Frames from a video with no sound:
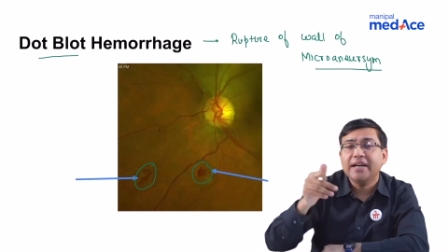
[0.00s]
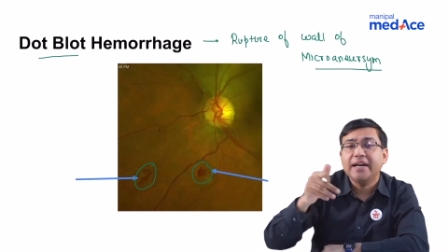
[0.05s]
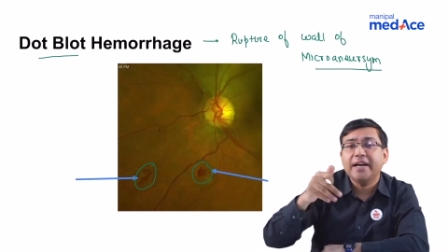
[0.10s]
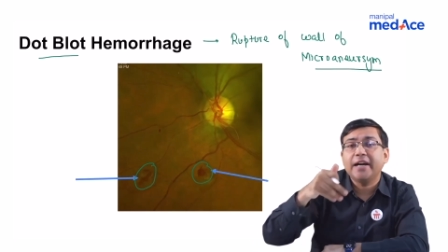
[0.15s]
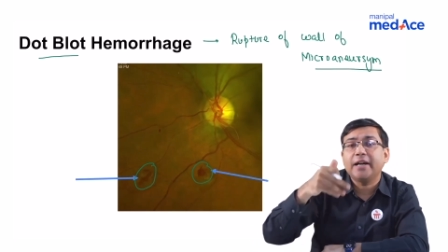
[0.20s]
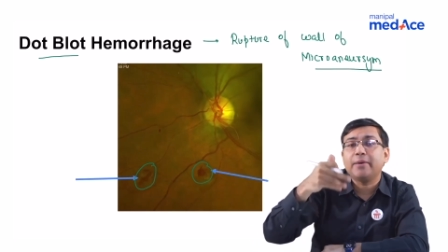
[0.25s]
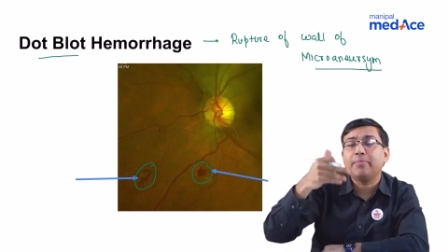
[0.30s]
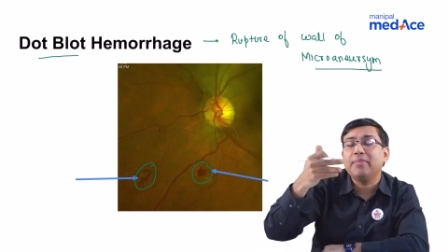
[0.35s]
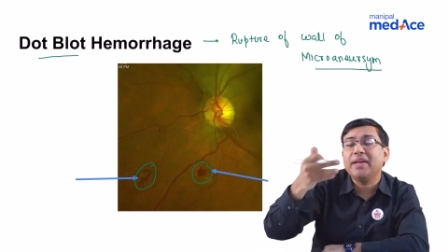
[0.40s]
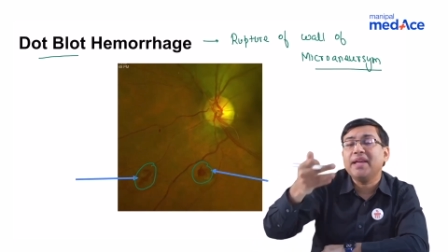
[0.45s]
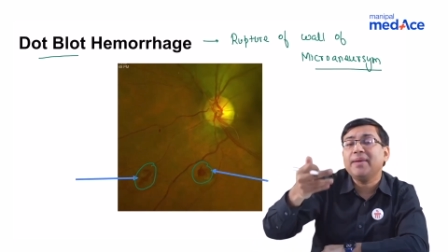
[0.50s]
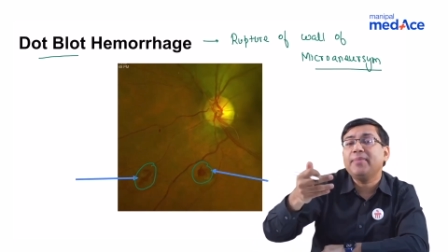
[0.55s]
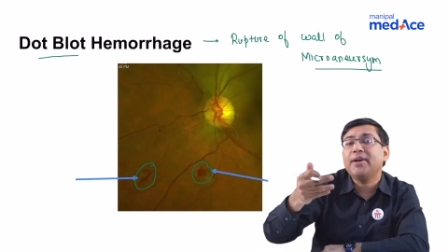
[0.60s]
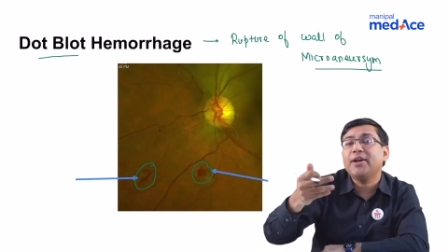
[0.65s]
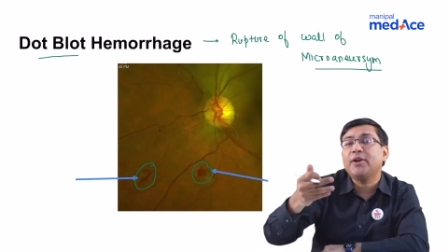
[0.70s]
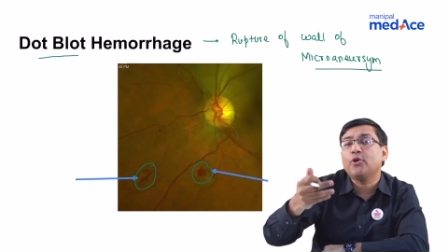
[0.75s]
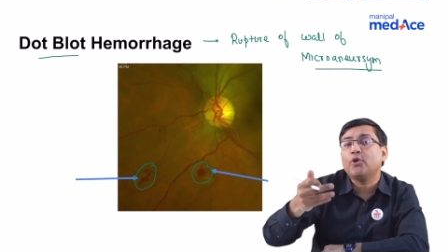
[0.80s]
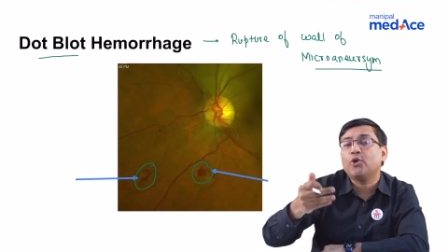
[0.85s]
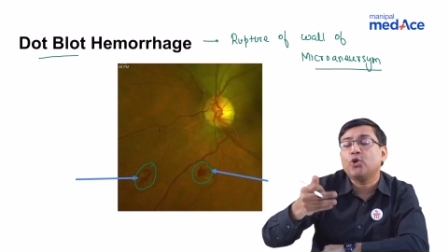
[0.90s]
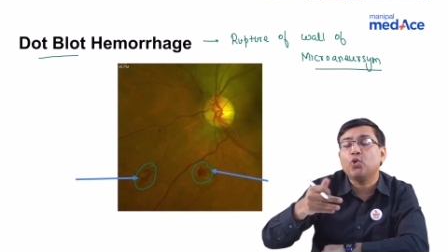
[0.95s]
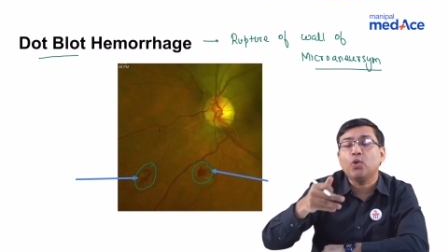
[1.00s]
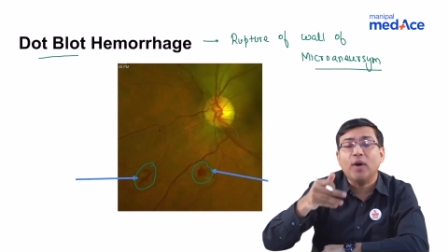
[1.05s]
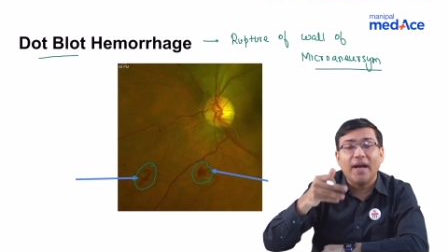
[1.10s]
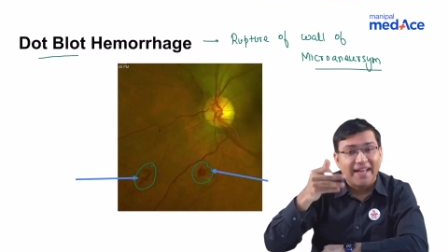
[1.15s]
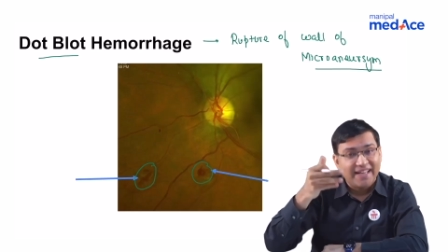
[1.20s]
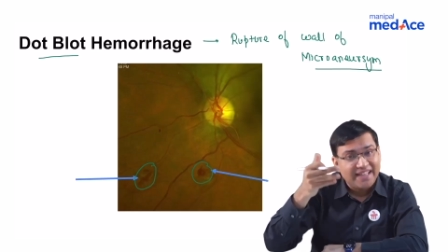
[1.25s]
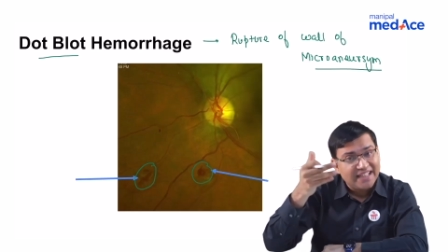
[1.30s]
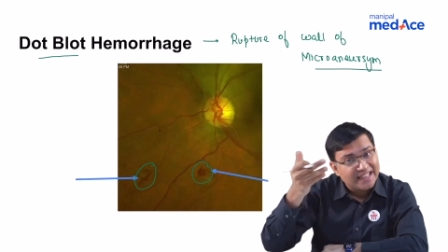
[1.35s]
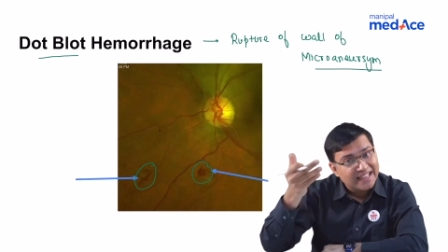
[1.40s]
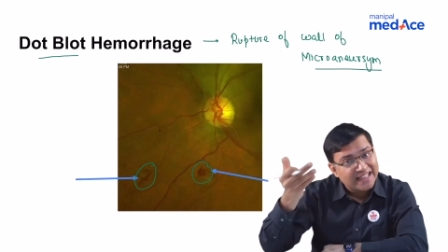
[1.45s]
it may be due to
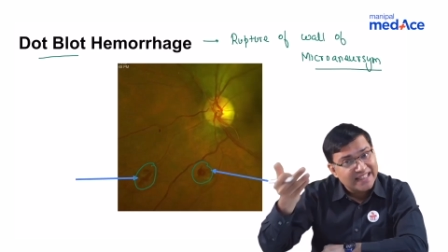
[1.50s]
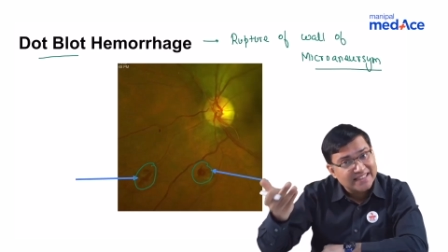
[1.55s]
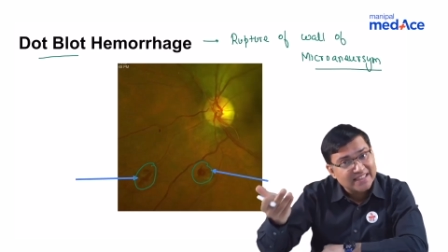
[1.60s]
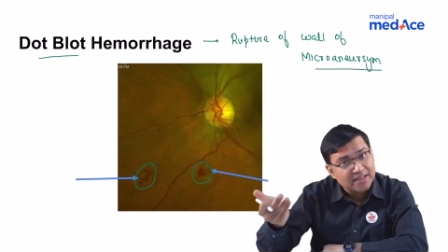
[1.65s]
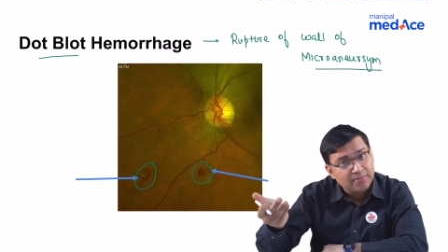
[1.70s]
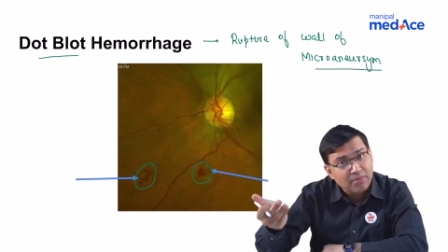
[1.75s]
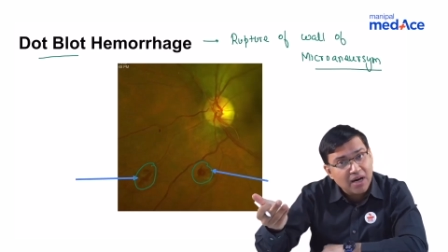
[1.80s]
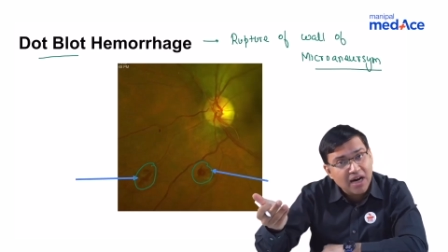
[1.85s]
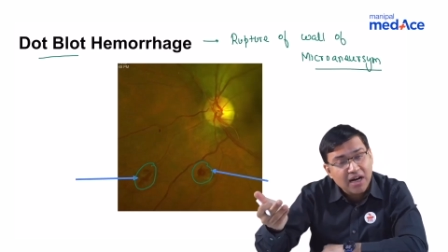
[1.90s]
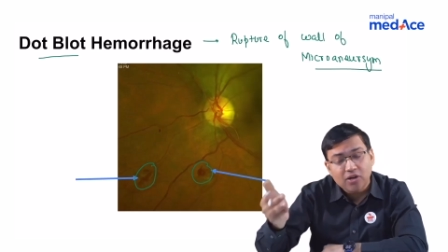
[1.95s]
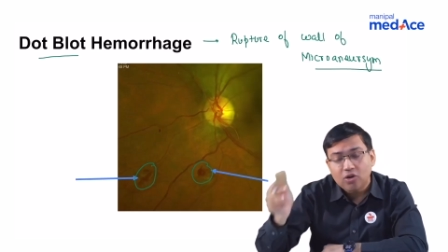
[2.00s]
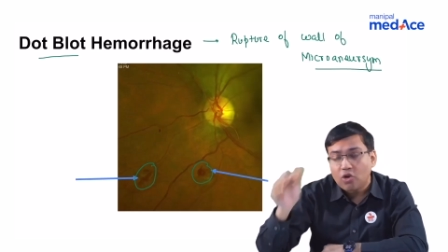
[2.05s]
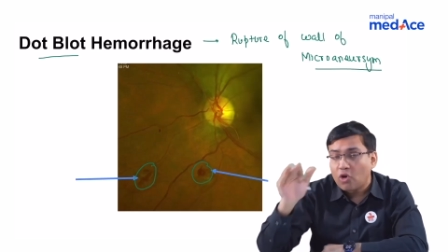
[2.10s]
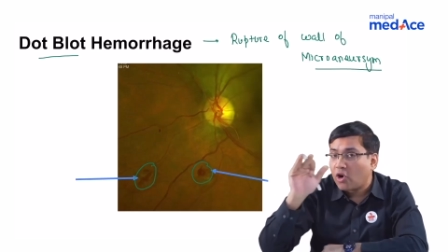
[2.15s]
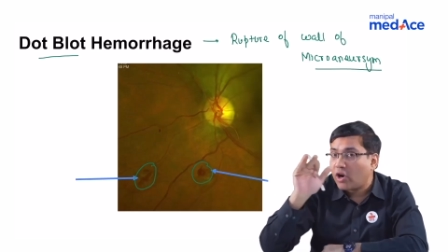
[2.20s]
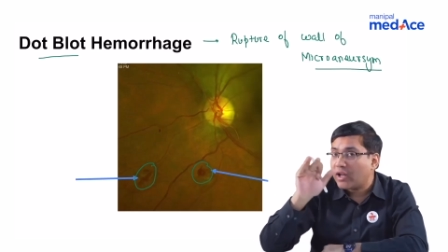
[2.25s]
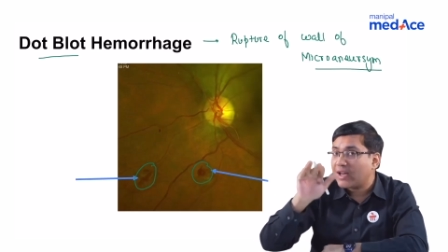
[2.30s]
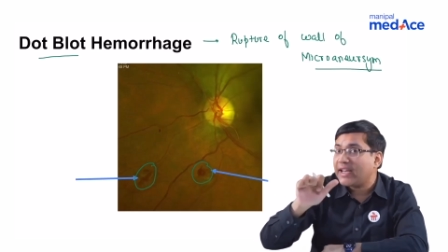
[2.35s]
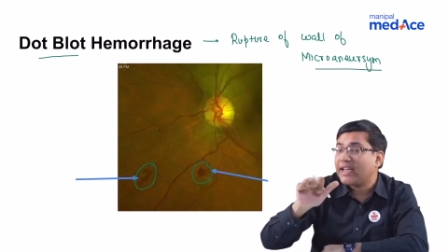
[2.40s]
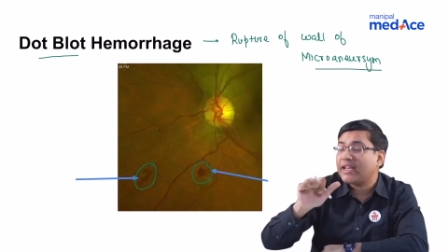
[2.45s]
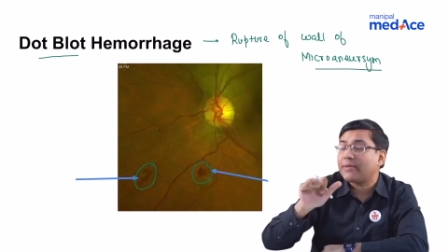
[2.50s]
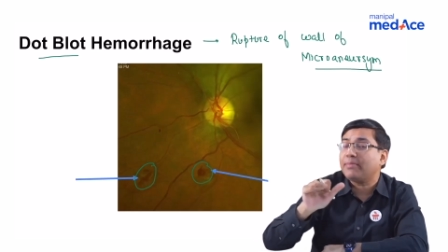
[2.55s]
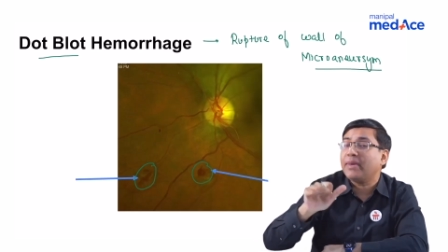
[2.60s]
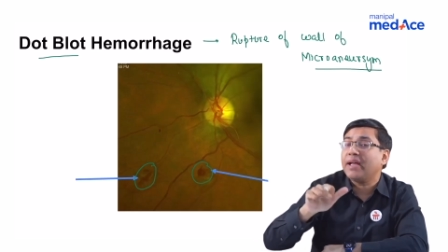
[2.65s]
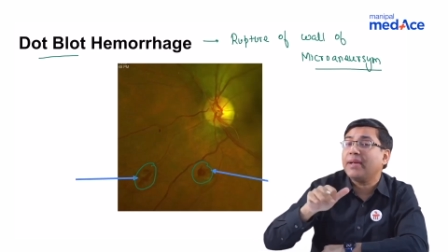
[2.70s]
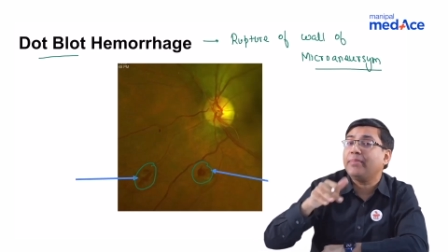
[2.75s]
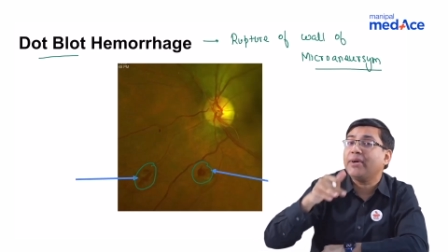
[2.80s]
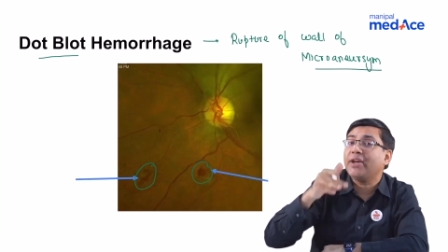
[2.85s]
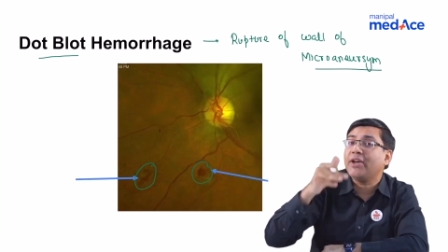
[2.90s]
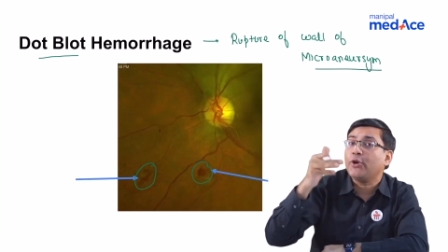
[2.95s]
any laser mark or it
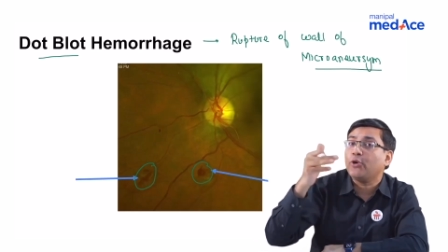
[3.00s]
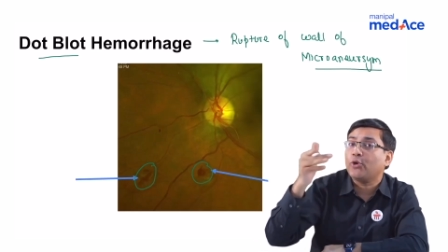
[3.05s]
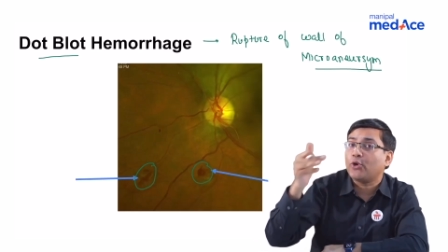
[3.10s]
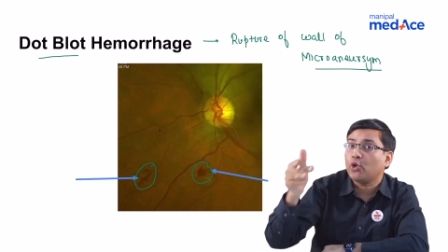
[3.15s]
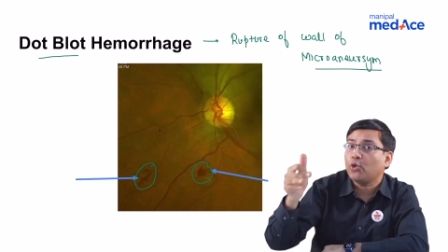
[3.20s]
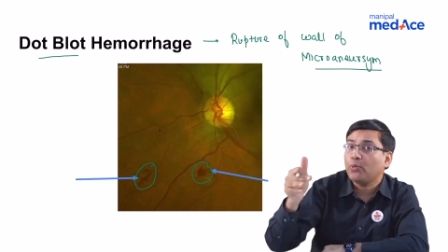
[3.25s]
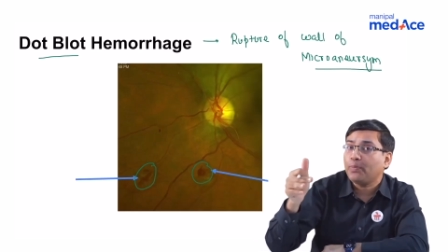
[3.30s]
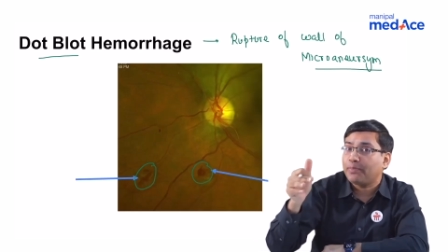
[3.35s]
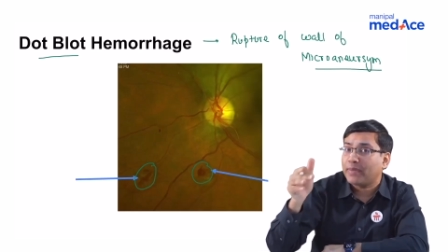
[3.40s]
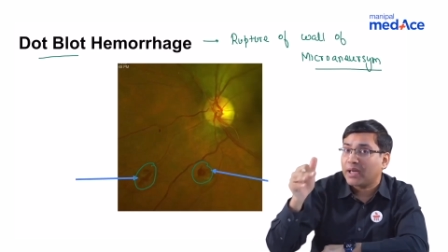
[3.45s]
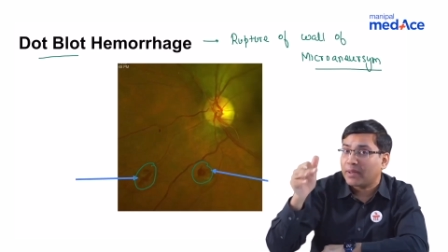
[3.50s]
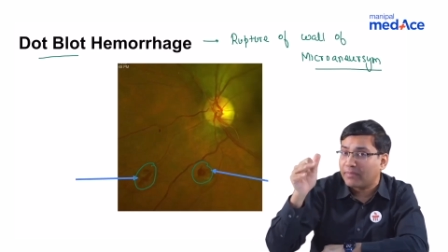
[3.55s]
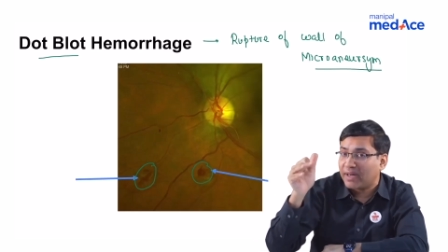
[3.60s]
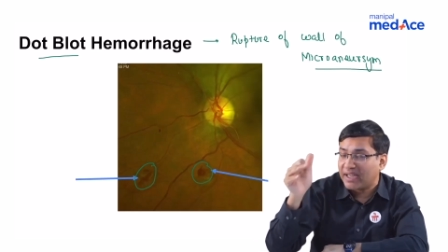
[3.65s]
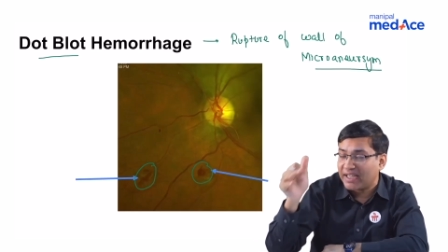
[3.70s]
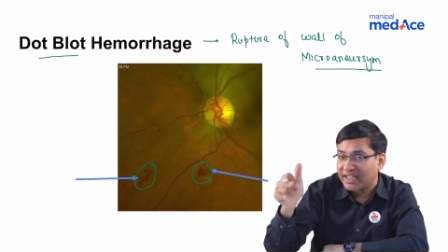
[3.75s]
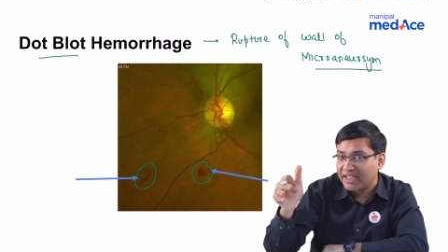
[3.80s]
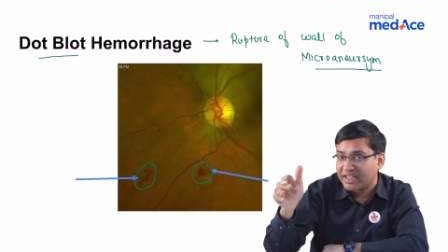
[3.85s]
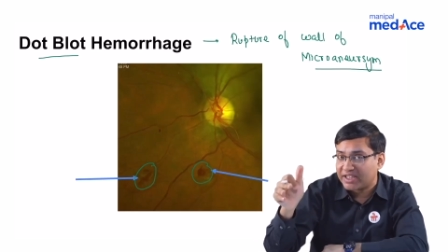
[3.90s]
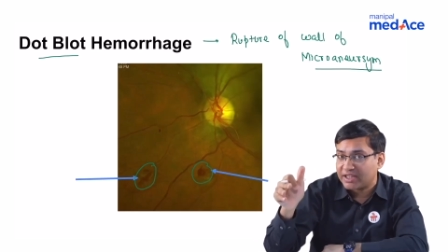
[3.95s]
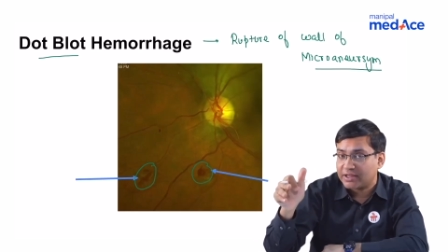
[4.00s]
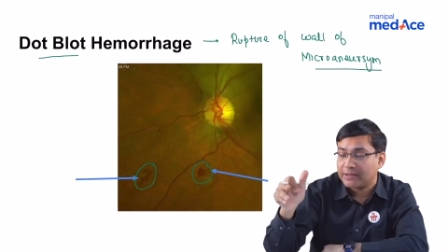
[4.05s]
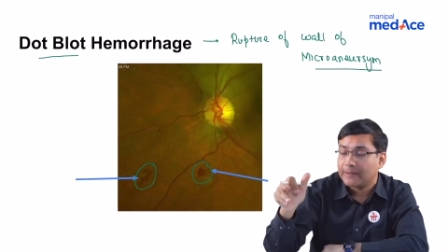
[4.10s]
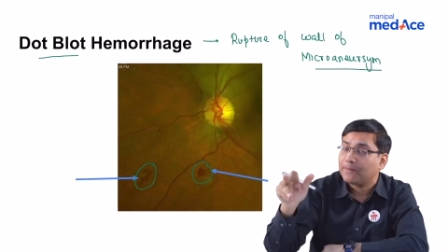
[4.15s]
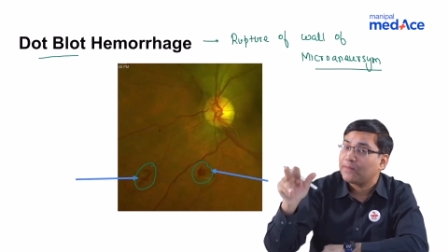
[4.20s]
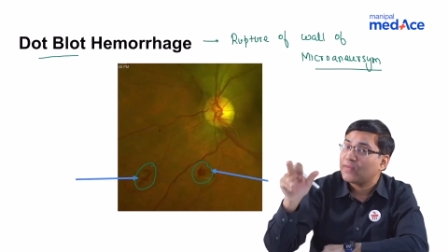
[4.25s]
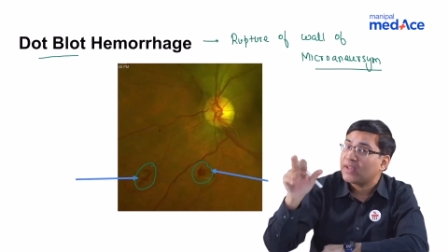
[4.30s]
may be due to pigmentation.